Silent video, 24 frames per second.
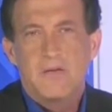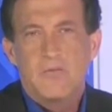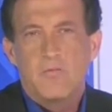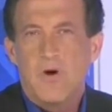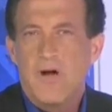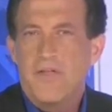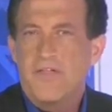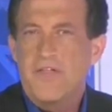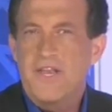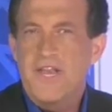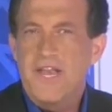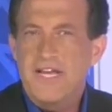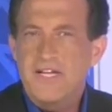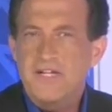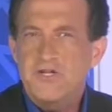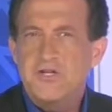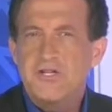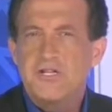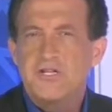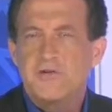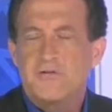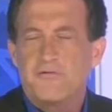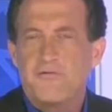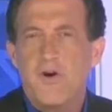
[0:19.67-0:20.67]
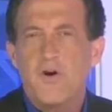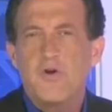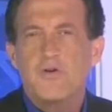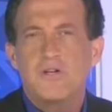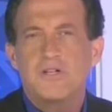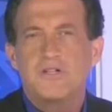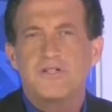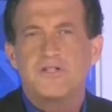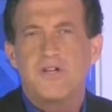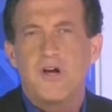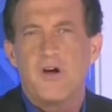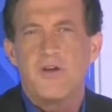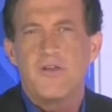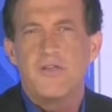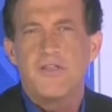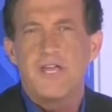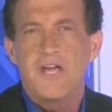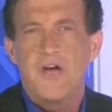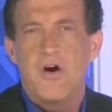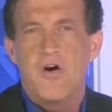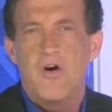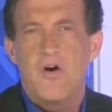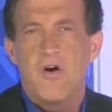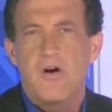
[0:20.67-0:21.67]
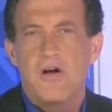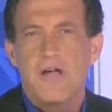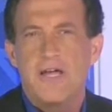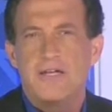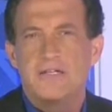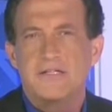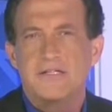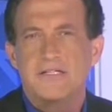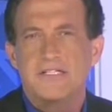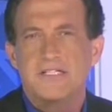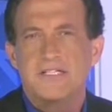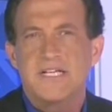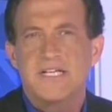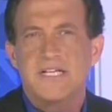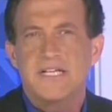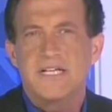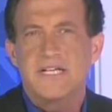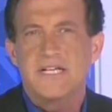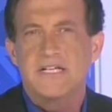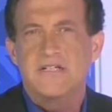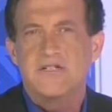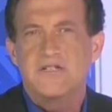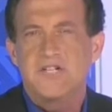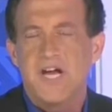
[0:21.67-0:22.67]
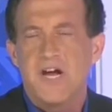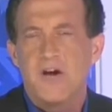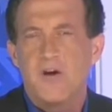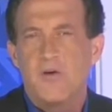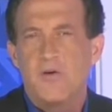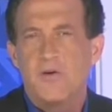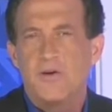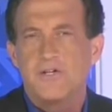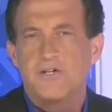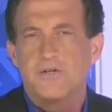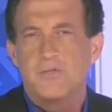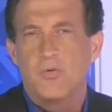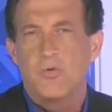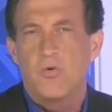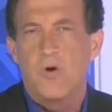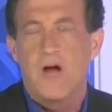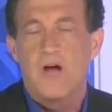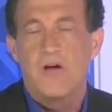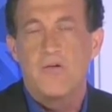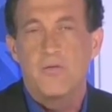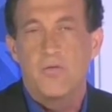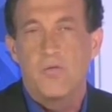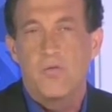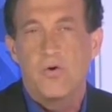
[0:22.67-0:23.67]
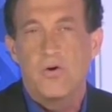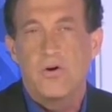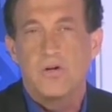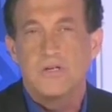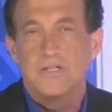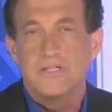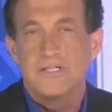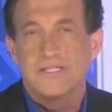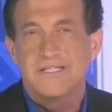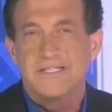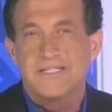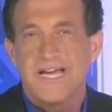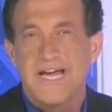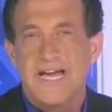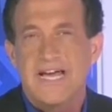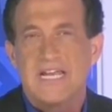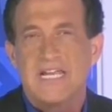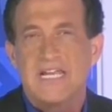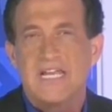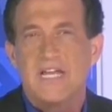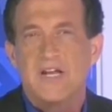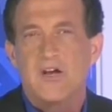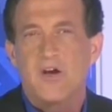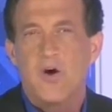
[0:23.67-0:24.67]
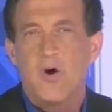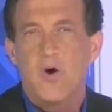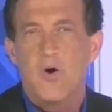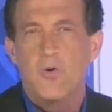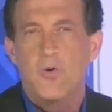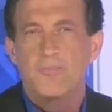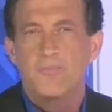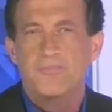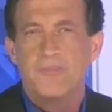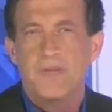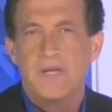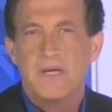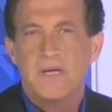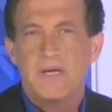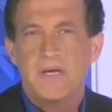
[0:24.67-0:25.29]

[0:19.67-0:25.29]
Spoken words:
While the nation is focused on the RNC and terrorism around the world and sadly at home,